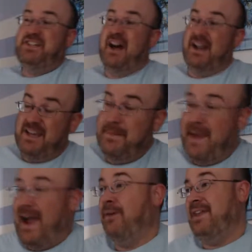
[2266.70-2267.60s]
got him
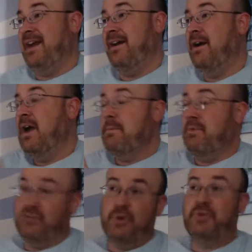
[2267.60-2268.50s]
out there
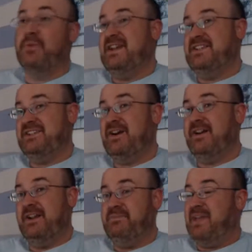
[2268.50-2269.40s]
before the race
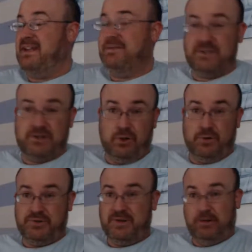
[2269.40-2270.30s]
started. And he was in
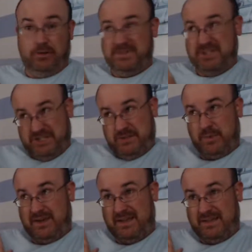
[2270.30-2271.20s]
cold trickle position
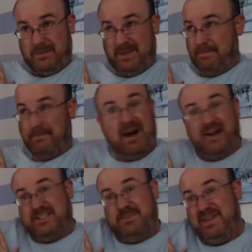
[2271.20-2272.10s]
where he had to be at mock
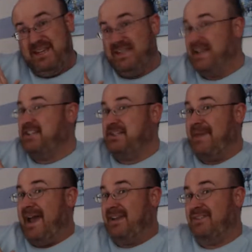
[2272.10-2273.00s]
speed to catch the
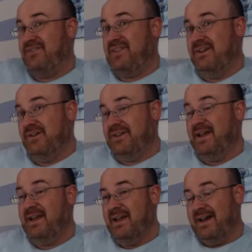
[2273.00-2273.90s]
back of the field.
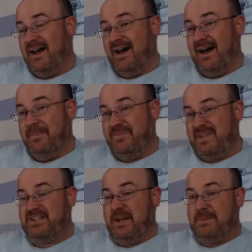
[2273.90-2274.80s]

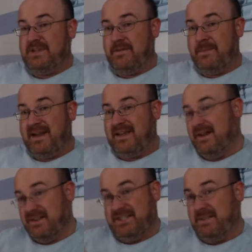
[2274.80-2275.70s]
Catching up to everybody
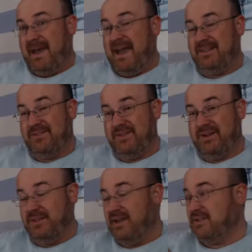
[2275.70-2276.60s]
else at the back of the
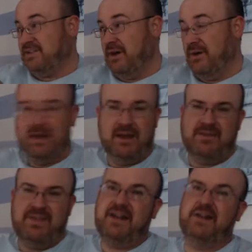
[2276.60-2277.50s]
field there. So
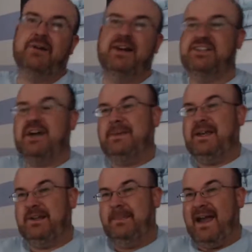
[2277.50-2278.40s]
they did a great job
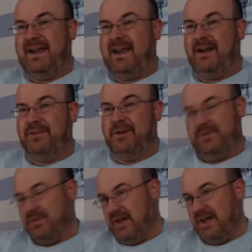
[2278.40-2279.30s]
getting them back out there with
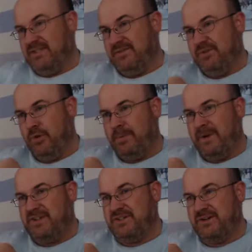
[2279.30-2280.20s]
the loss of fuel
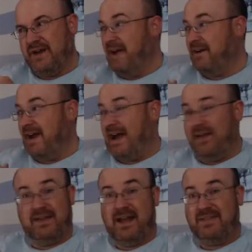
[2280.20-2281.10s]
pressure. I don't know how
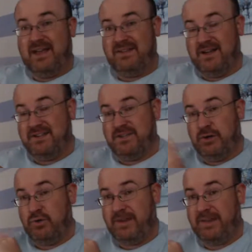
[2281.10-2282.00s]
they got that done so
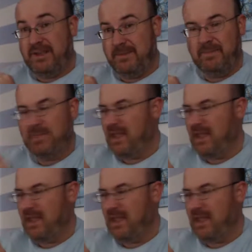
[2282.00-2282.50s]
quickly, but